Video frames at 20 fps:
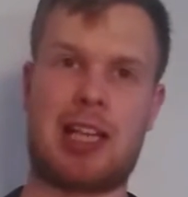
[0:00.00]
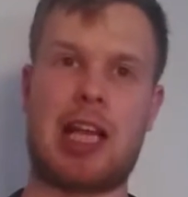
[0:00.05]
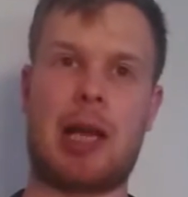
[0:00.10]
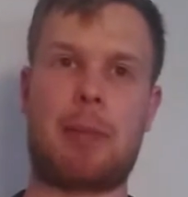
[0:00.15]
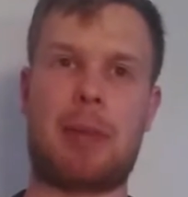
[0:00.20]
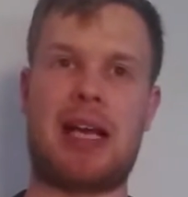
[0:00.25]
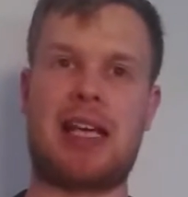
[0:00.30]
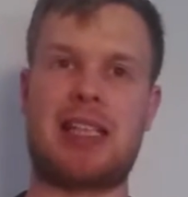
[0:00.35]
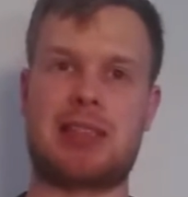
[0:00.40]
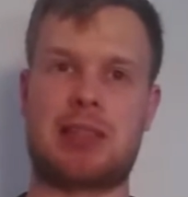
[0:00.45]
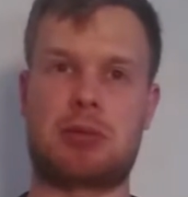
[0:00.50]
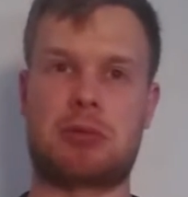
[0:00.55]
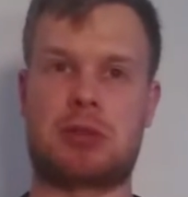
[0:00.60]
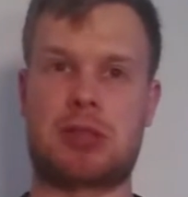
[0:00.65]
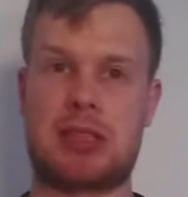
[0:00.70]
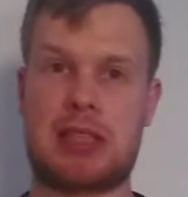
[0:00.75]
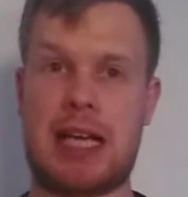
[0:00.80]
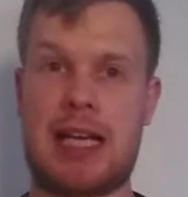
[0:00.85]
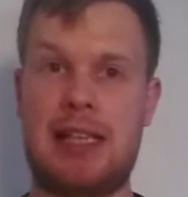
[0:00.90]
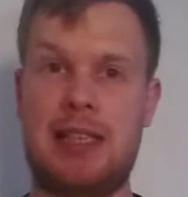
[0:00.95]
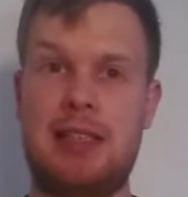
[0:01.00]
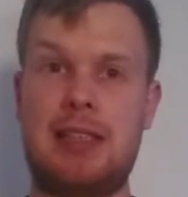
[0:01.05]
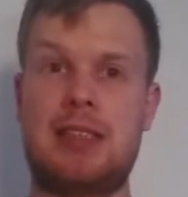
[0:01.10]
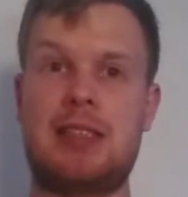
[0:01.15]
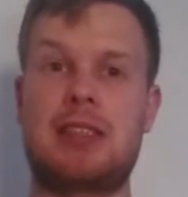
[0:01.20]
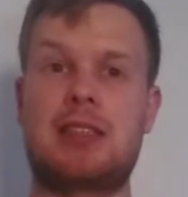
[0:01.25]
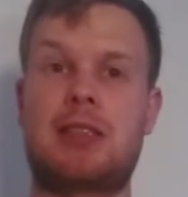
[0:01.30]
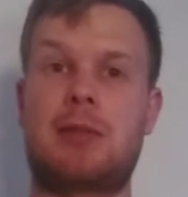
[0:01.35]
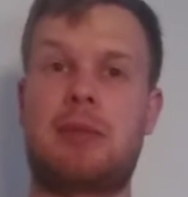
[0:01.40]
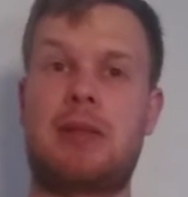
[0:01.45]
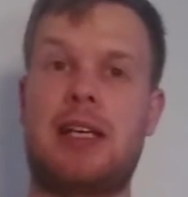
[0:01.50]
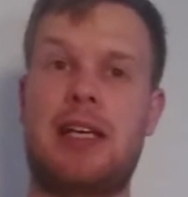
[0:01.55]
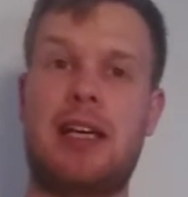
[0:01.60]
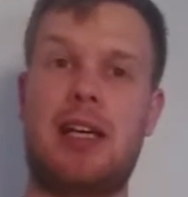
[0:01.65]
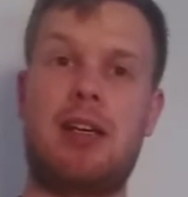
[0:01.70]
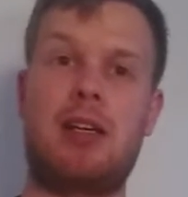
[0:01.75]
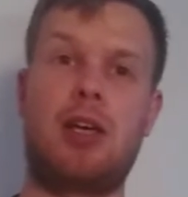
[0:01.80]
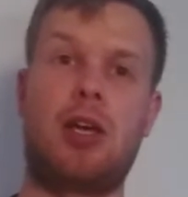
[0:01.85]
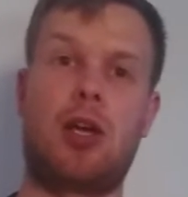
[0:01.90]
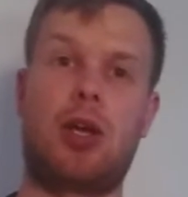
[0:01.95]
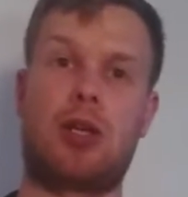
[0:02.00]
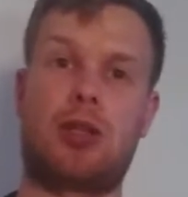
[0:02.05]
club has to sell the player